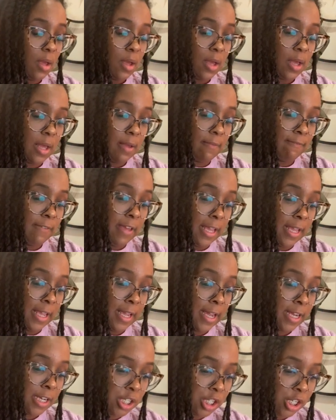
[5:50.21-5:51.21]

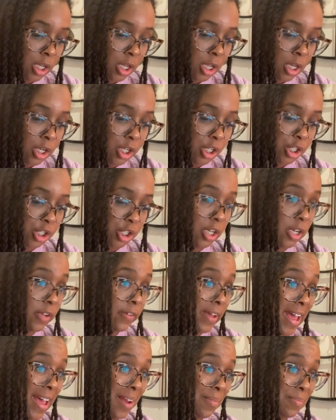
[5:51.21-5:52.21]
Vacation should have
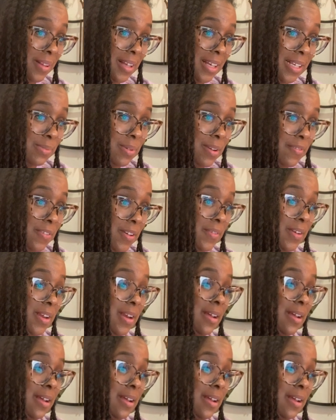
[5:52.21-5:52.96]
had plus 150,